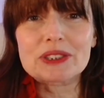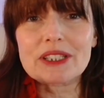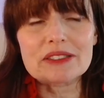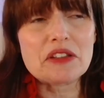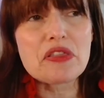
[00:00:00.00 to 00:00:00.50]

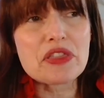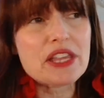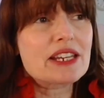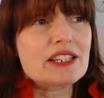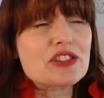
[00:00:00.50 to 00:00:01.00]
and they
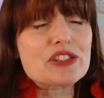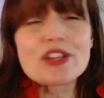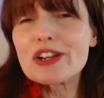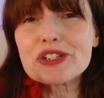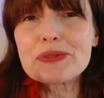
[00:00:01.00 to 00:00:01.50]
think it's
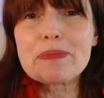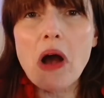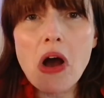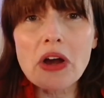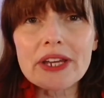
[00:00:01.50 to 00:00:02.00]
such a
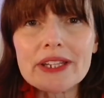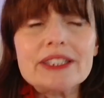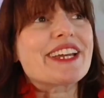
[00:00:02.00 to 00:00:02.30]
bargain